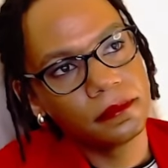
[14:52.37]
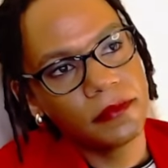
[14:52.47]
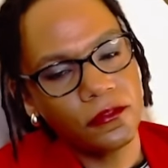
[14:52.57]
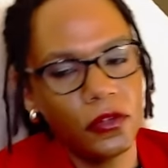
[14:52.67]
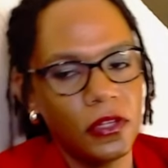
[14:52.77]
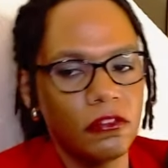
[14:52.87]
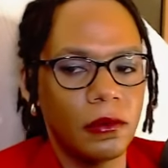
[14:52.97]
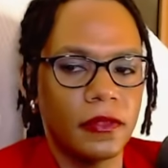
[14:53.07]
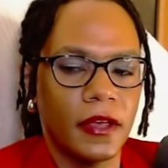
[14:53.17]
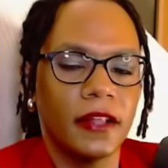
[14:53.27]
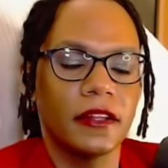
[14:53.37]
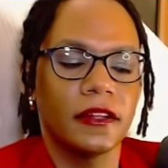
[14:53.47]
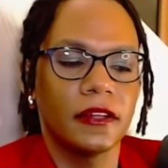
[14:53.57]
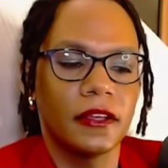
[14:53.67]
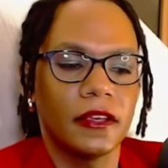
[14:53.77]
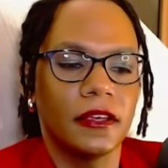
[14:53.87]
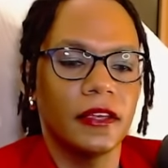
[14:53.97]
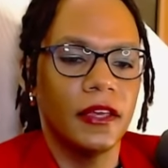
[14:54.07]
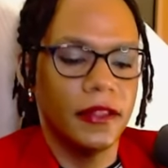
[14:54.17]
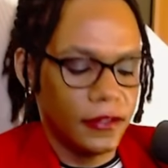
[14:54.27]
not fully agree with that,
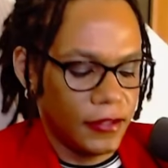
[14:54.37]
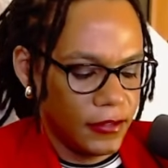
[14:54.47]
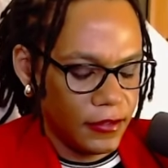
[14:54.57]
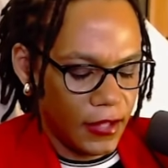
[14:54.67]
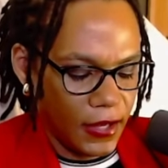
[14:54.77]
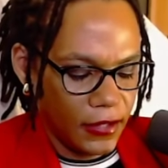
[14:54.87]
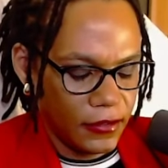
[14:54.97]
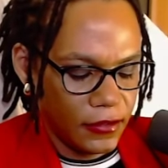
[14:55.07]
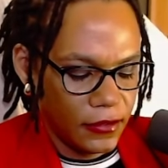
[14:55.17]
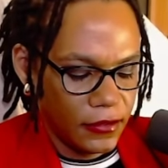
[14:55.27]
in the sense that